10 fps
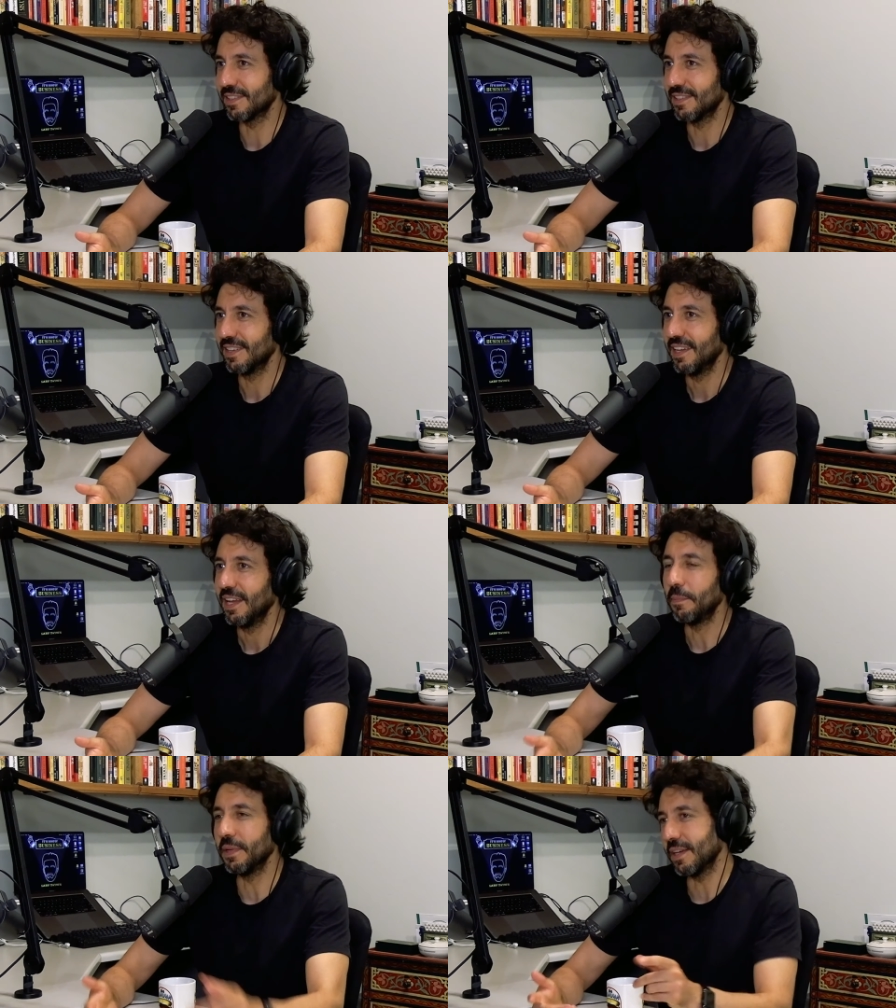It's a hard
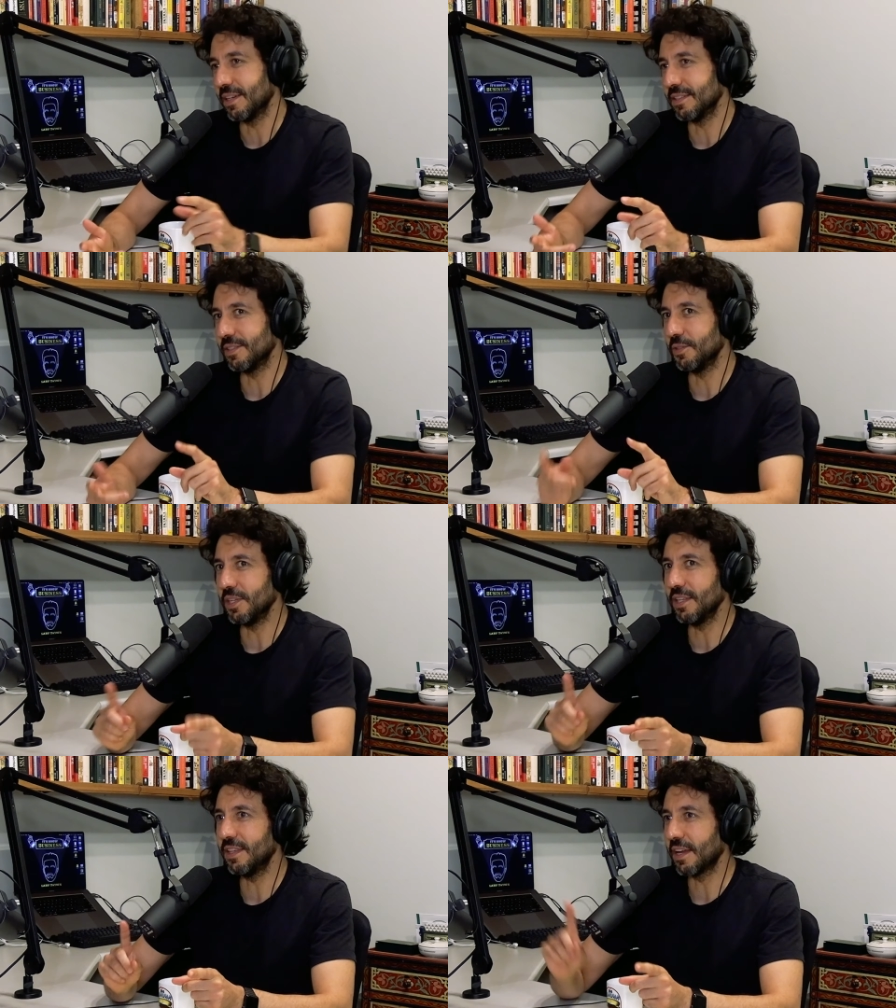life because you
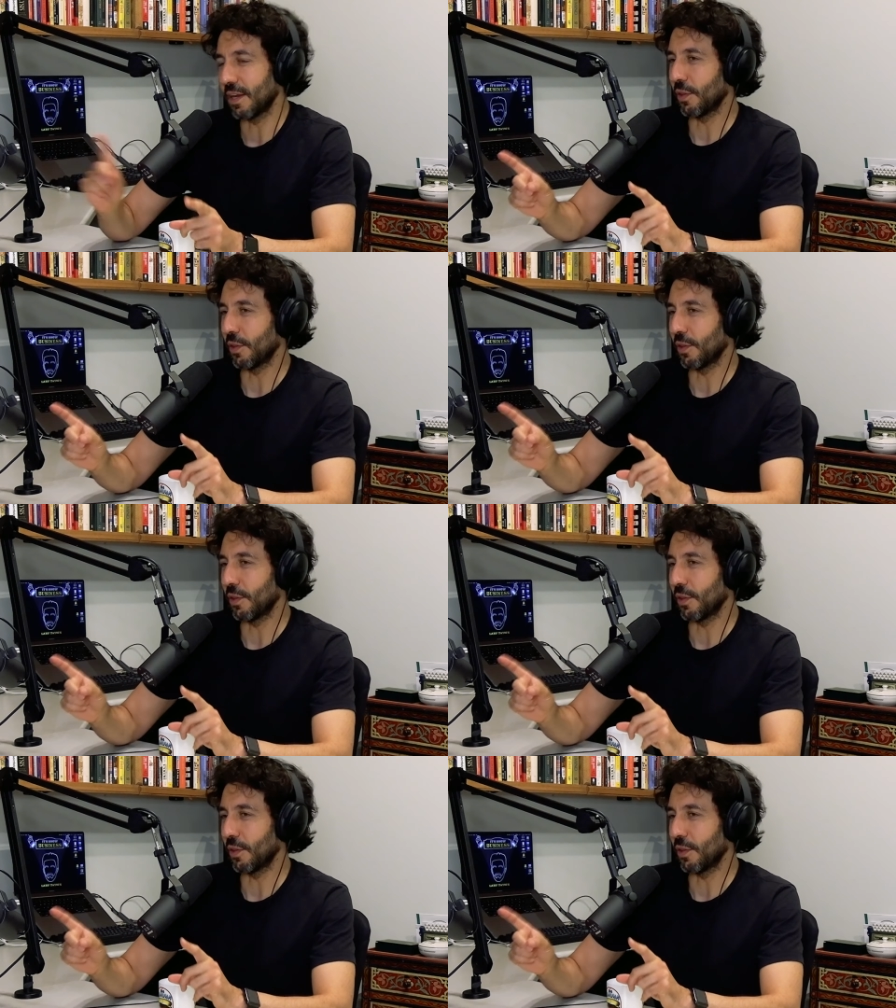need that